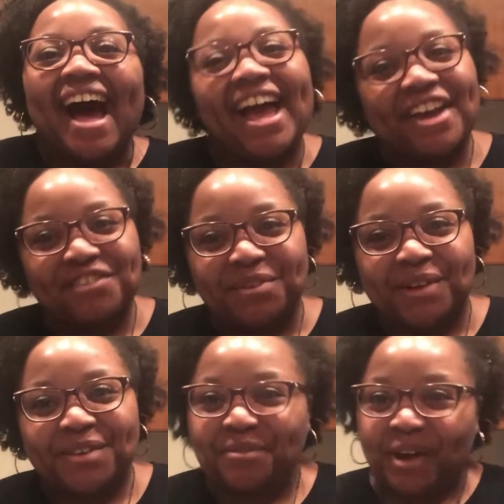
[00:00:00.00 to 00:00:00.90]
Hi
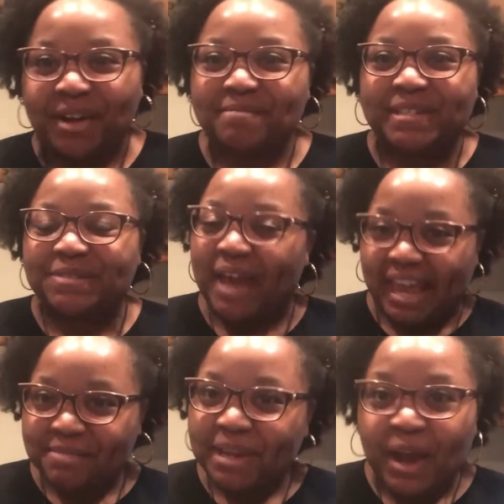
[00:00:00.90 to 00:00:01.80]
everyone, welcome to
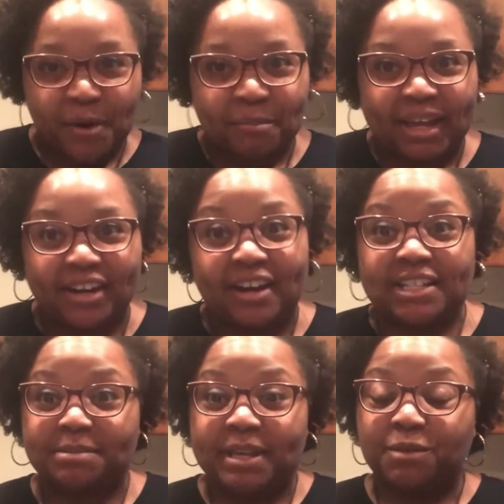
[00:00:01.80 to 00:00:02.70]
A&B Homemaker,
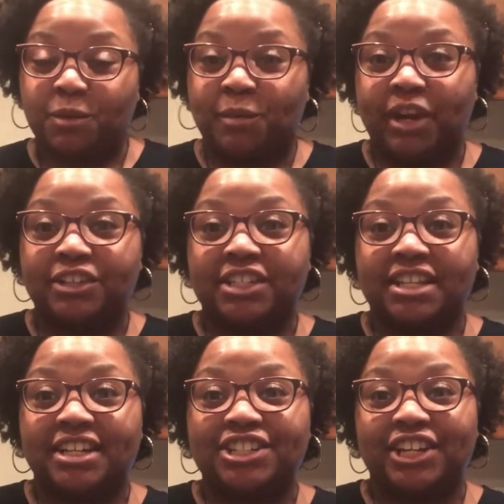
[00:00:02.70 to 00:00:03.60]
a space where we are
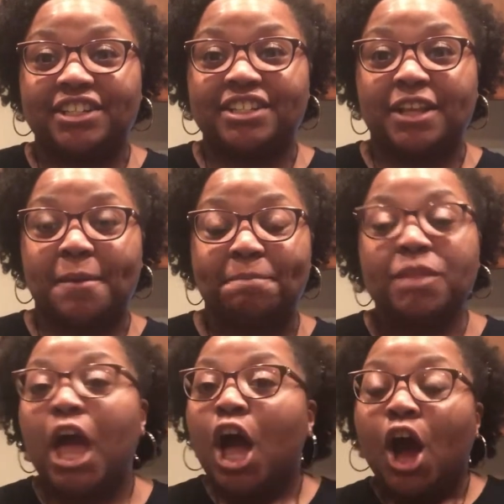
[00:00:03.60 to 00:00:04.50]
just gonna share some
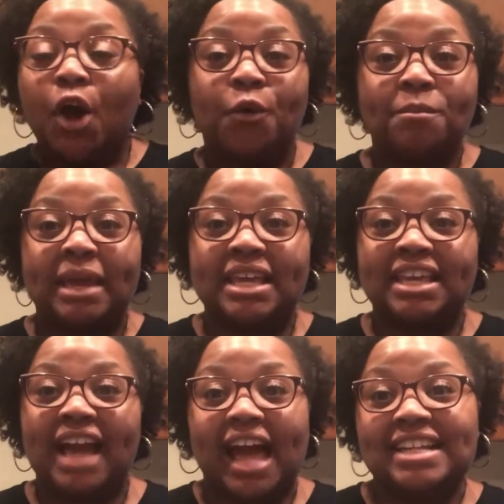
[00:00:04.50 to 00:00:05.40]

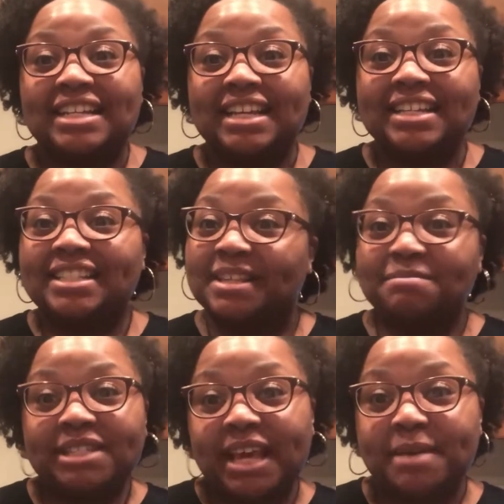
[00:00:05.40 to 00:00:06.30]
homemaking ideas,
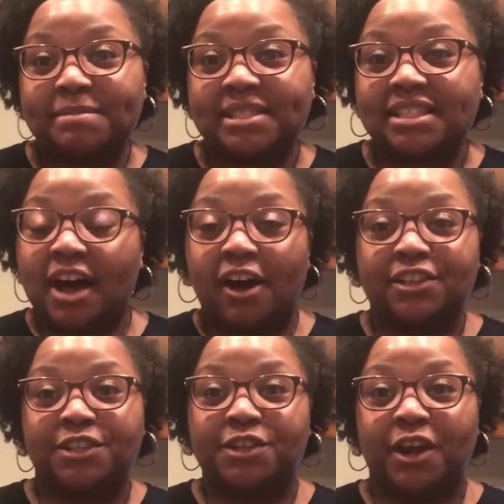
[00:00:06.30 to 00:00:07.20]
some tips,
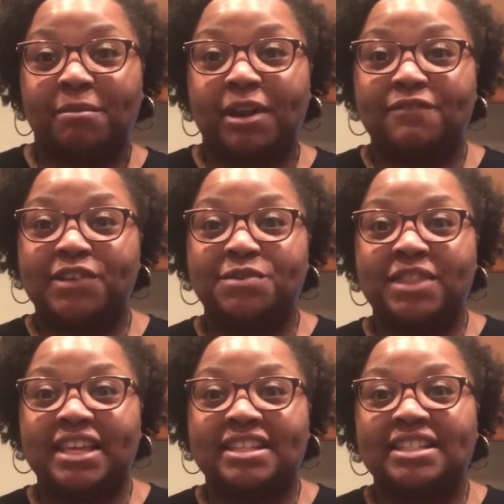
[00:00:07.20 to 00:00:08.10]
also talk about a few
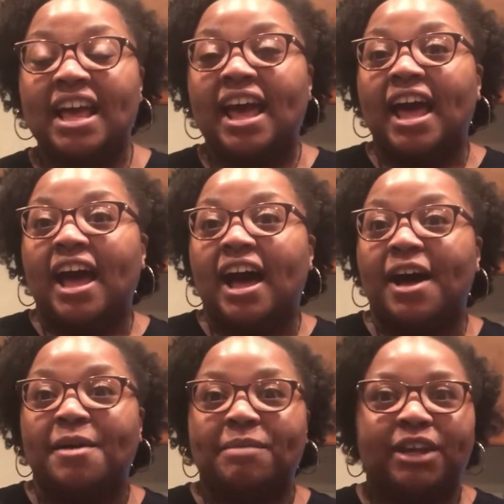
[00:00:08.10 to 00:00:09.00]
things
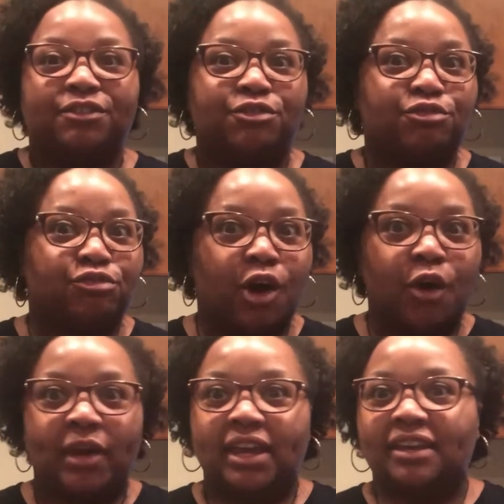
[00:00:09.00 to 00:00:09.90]
um, in
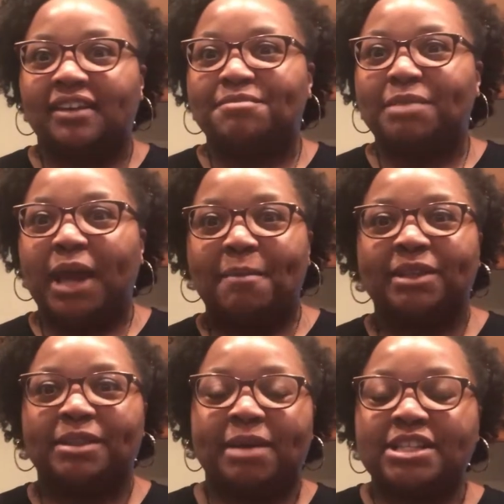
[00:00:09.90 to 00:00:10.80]
growing and
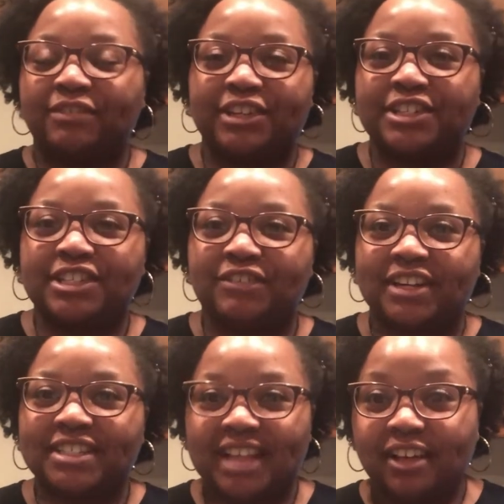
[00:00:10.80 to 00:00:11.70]
becoming the best versions of
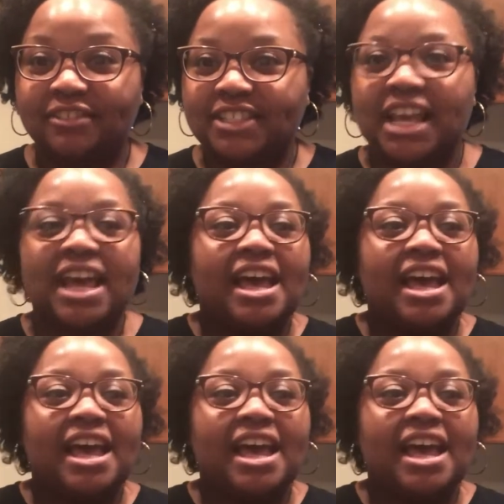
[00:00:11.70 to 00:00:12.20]
ourselves.